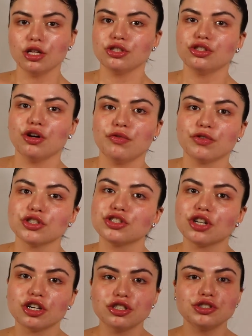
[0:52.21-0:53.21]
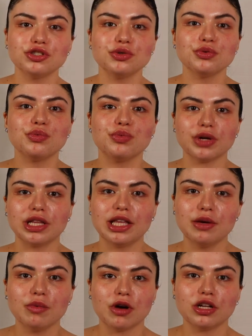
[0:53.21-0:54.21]
So for starters, you
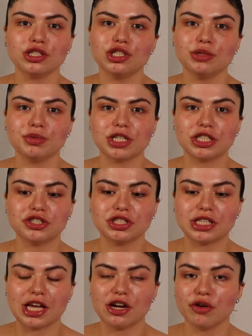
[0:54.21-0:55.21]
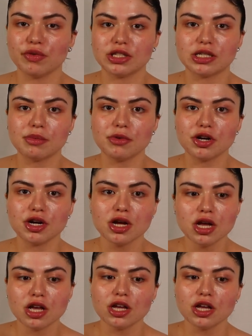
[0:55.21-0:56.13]
really want to protect your skin over the summer.